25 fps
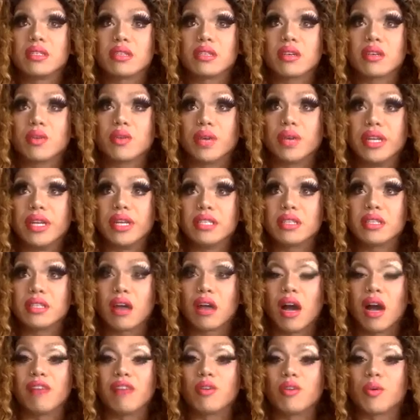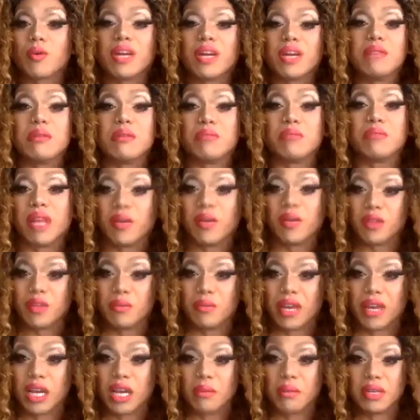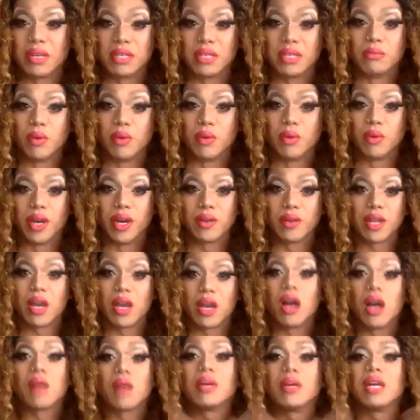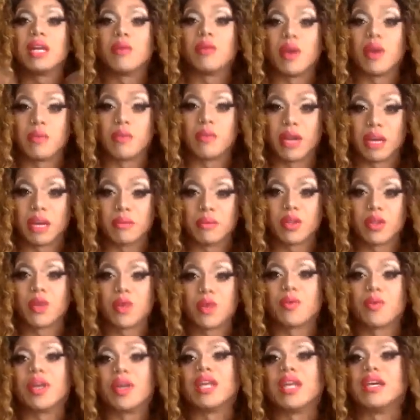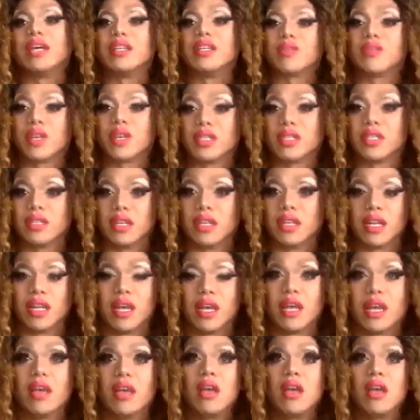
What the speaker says: queens have already been playing with makeup as a boy, or they already wear makeup, or they're already interested in it.